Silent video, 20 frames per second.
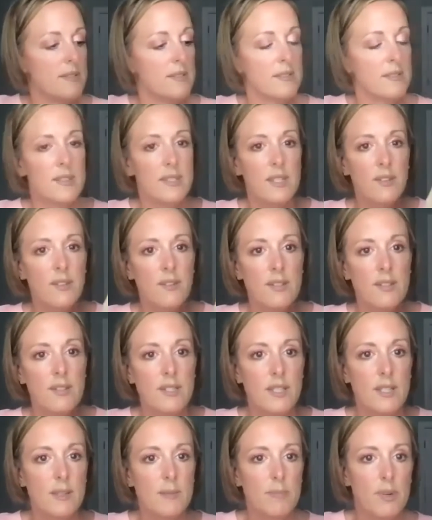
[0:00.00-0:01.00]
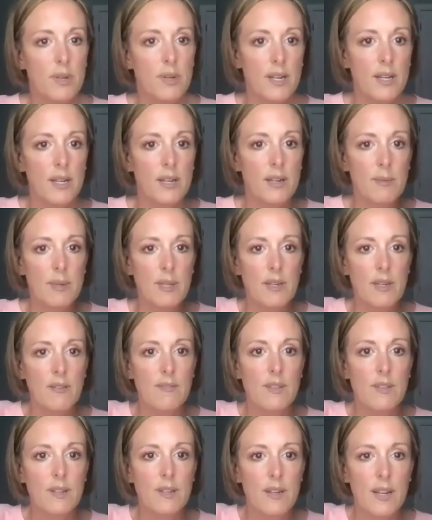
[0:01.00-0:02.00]
so you can see the product coming off
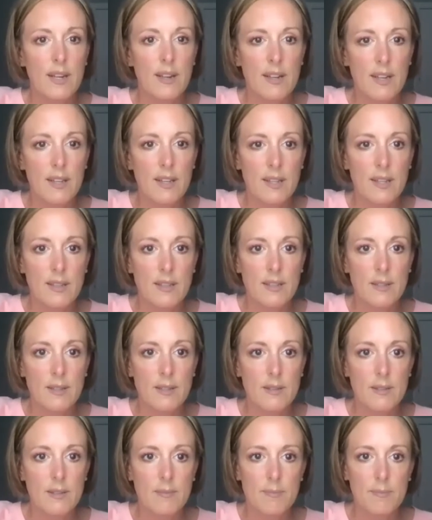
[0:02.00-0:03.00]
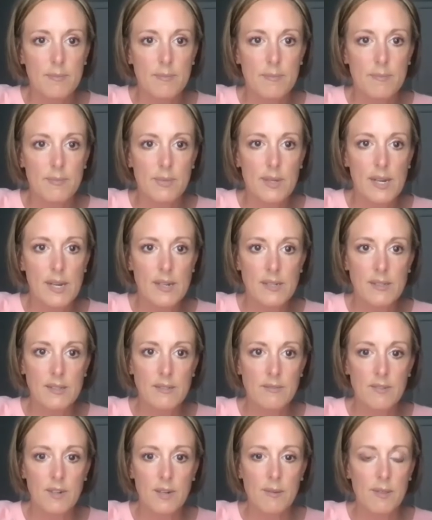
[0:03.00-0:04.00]
there. I got like this box in
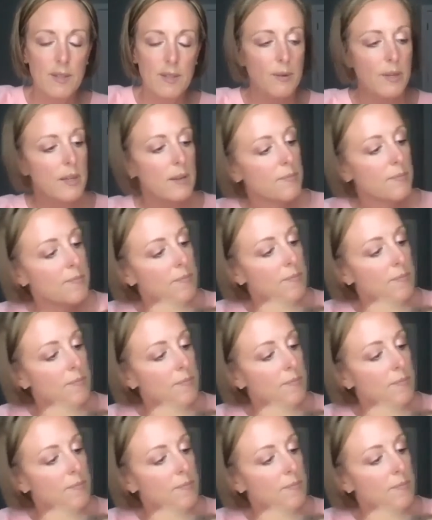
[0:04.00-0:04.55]
front of, there we go.